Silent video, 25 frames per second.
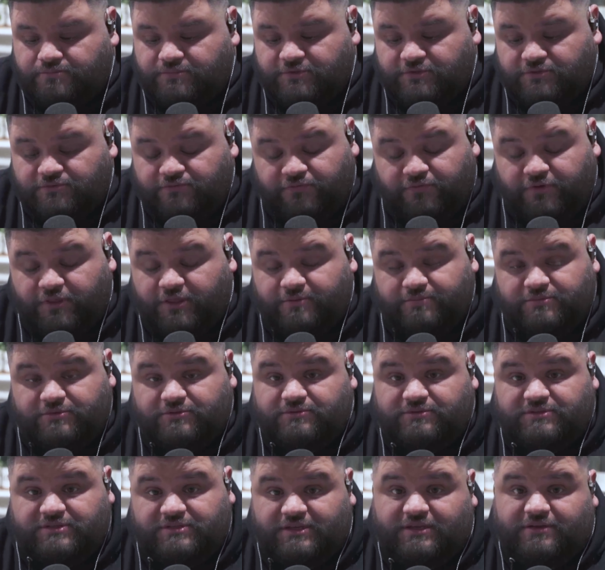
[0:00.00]
for them to
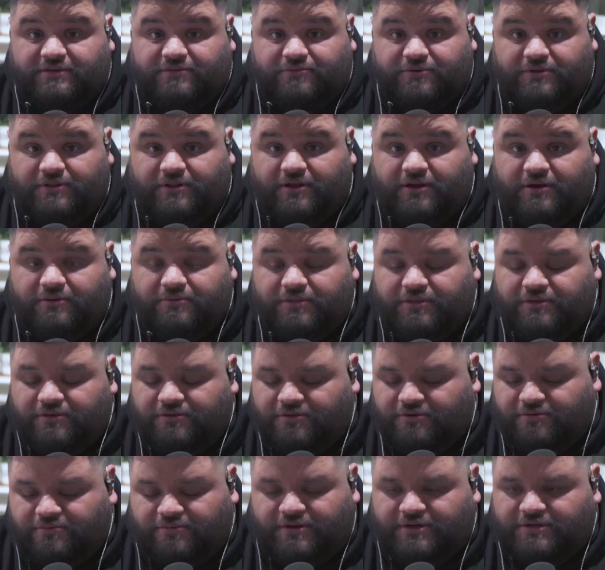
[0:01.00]
sing it along with you.
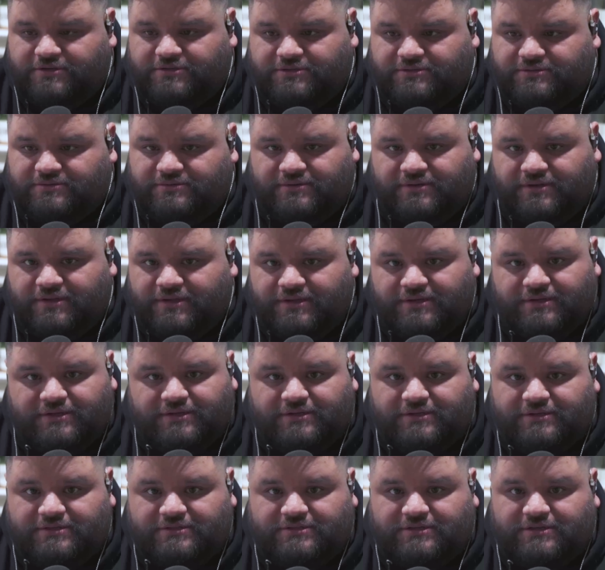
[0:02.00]
You don't want to just
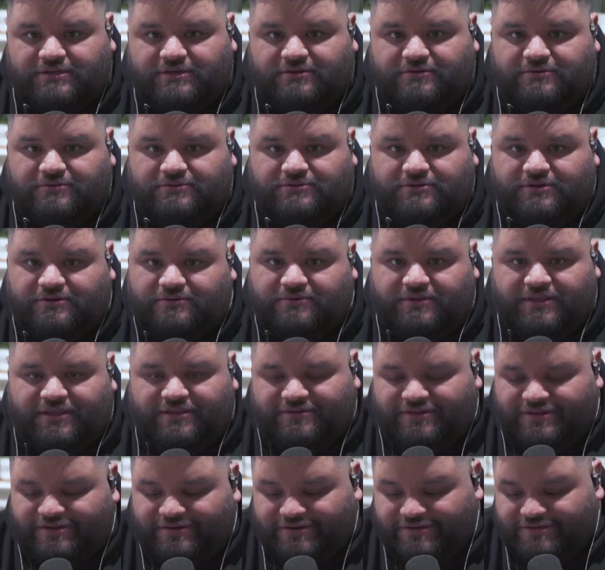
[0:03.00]
sing a new song
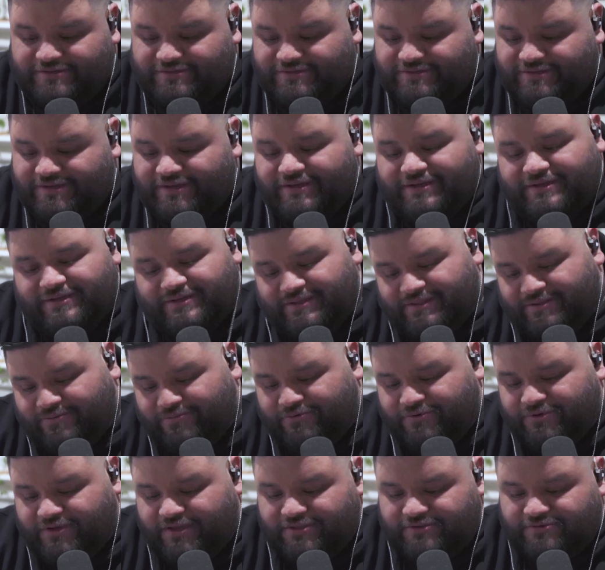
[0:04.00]
without lyrics, and
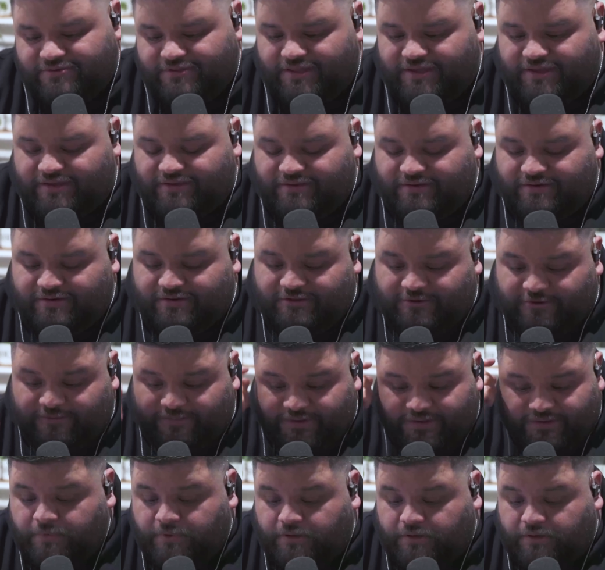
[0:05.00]
we'll get to that in a little
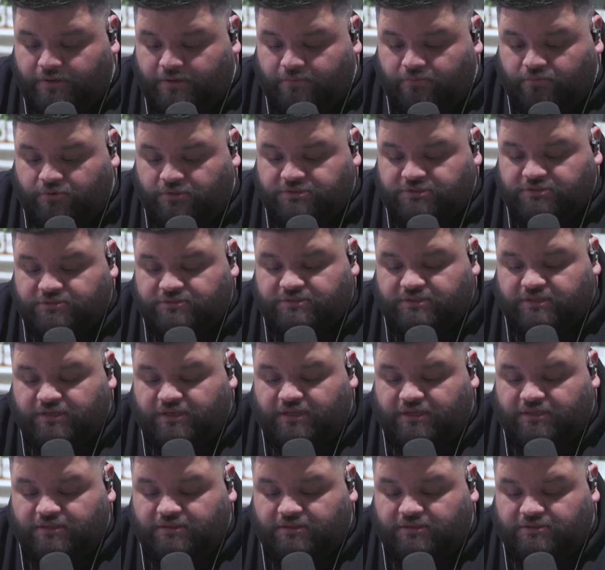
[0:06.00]
bit. Once you
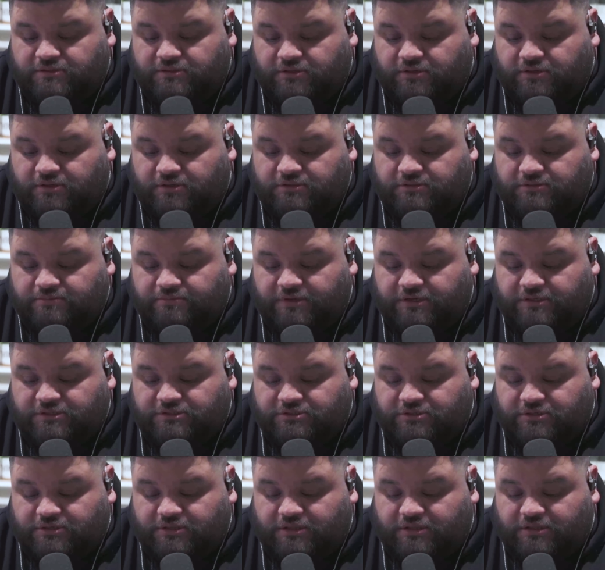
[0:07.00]
select the songs, make
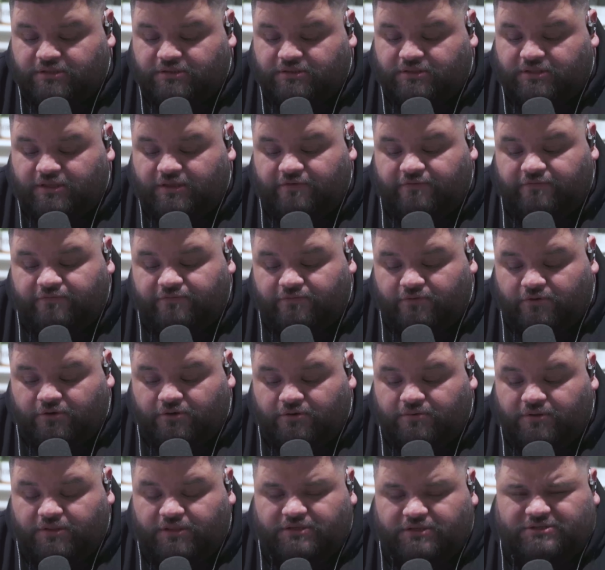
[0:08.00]
sure that they flow
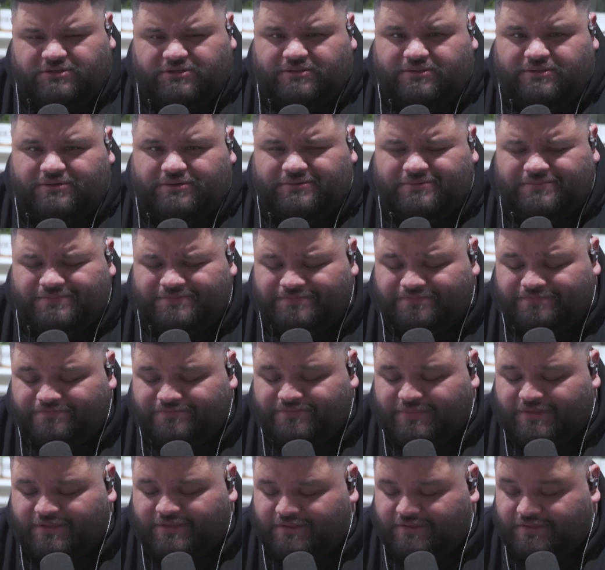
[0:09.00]
with each other.
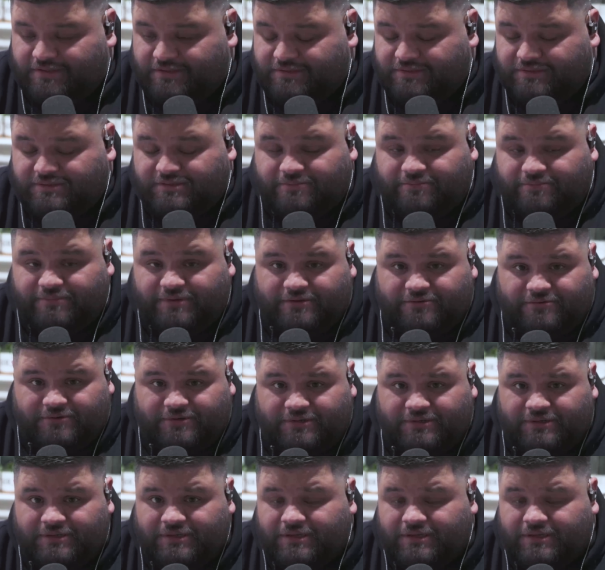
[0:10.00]
This is a big one.